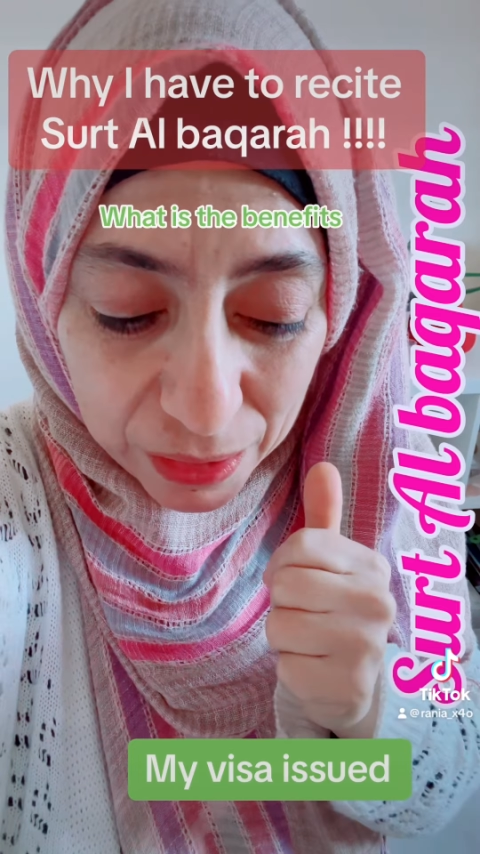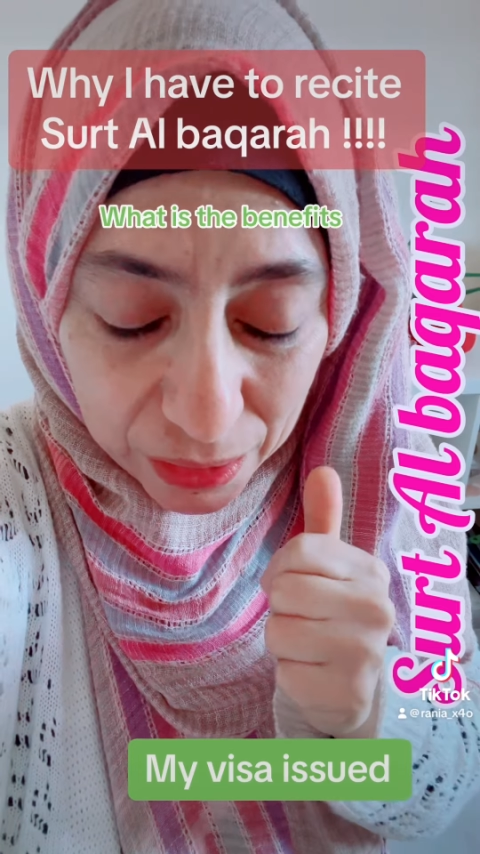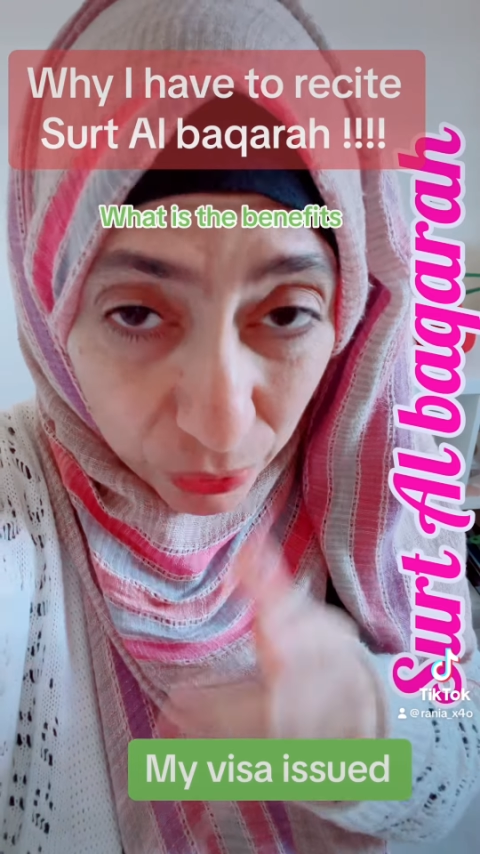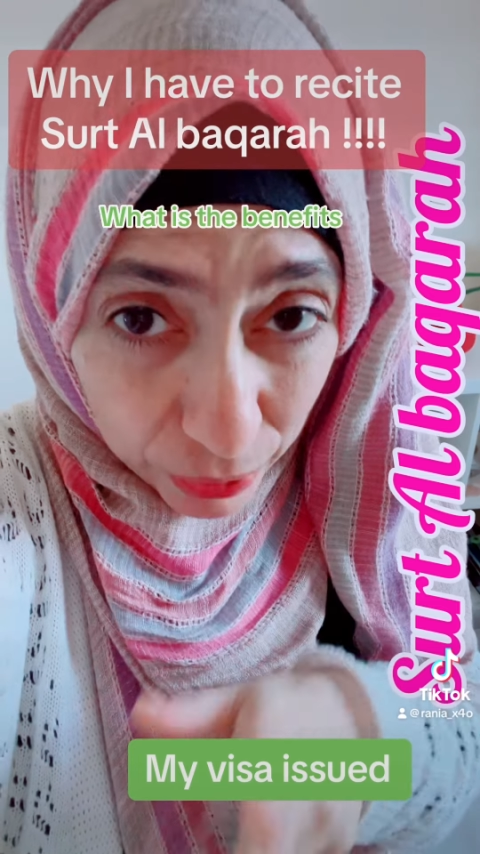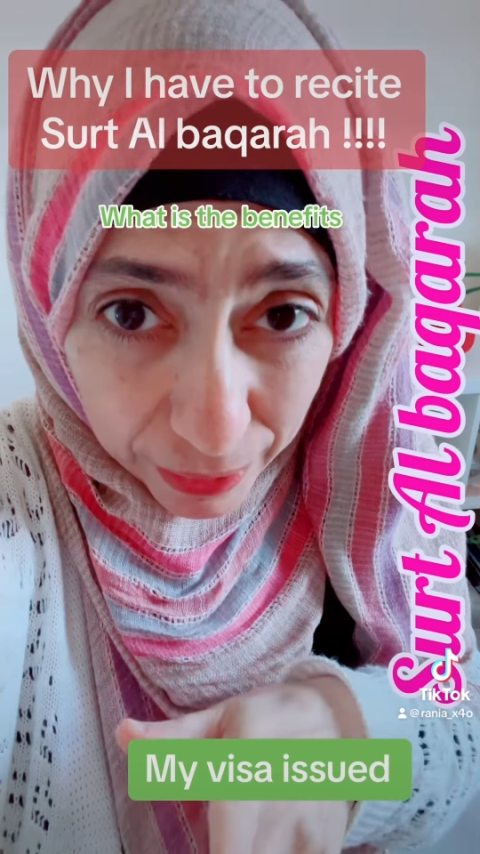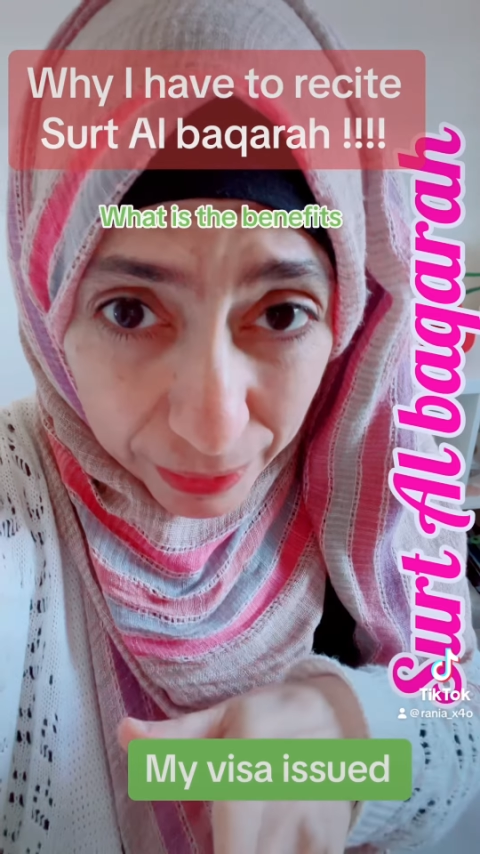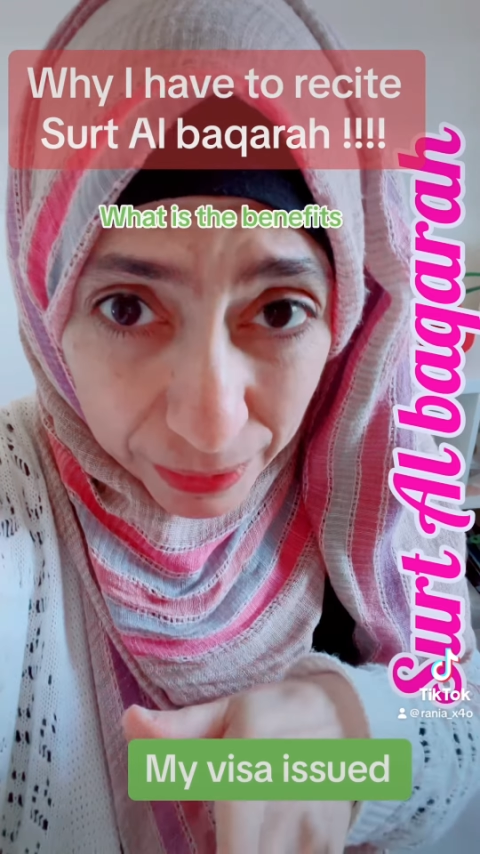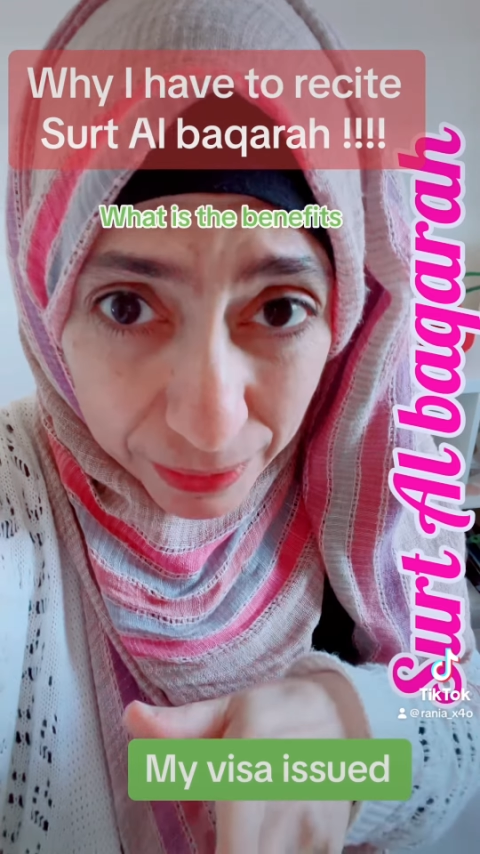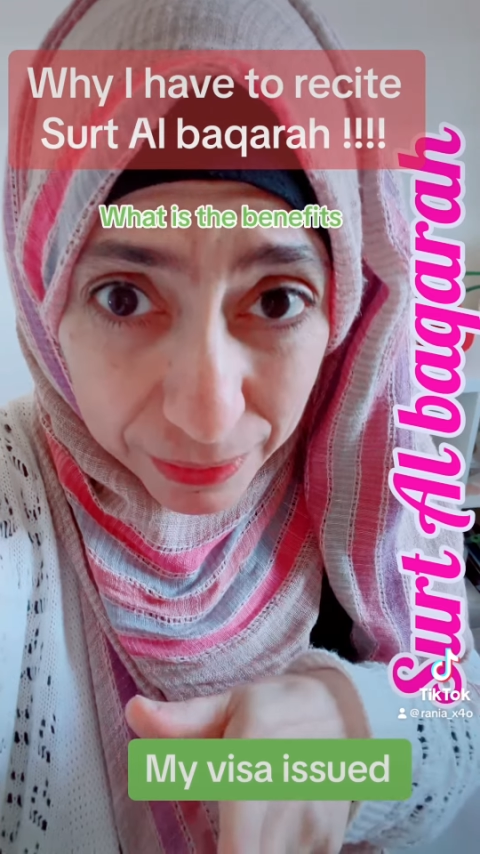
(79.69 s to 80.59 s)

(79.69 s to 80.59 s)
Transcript: Okay,